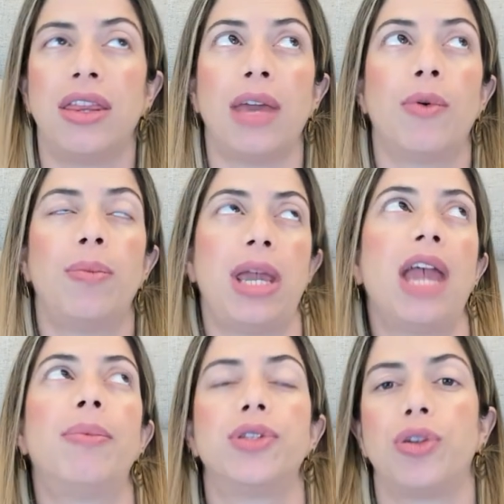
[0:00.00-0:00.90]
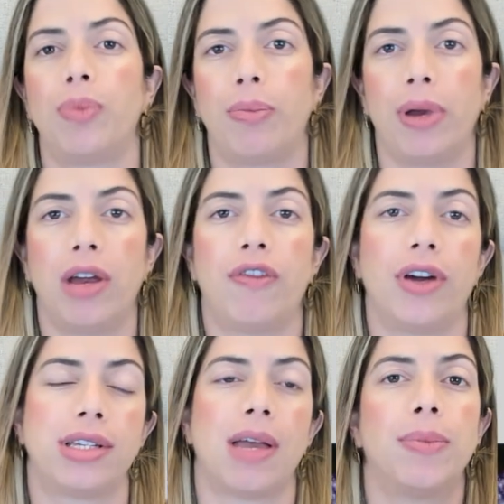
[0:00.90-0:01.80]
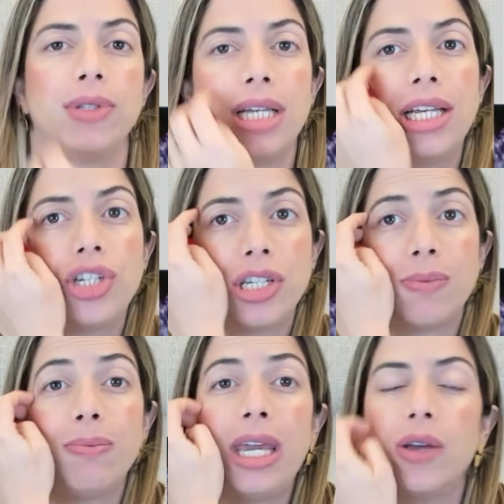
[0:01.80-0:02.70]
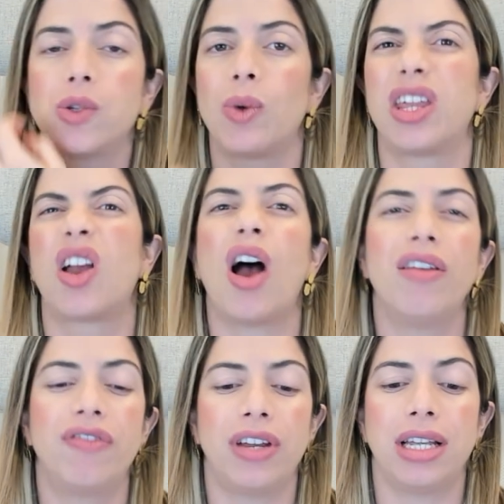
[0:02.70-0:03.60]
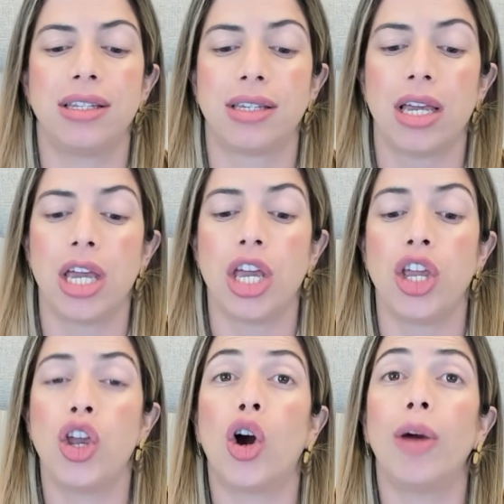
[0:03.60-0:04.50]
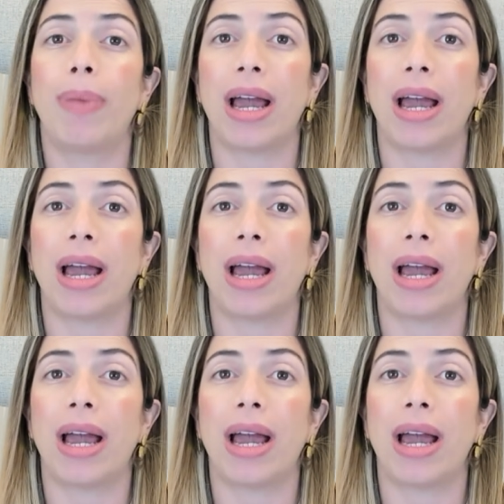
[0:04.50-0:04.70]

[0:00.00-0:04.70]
they will be able to prepare, for example, delicious meals with confidence, your